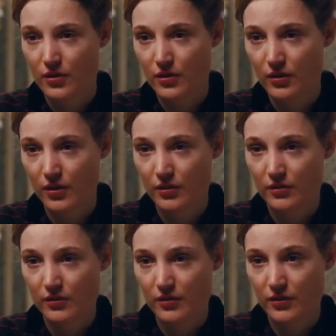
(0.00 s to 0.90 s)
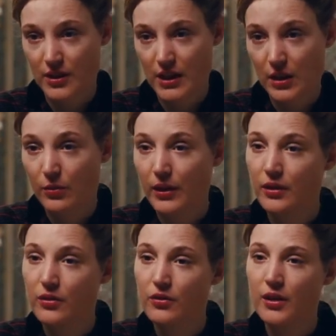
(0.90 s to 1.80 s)
Some people do it
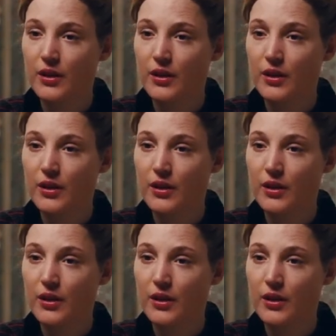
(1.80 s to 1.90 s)
wonderfully,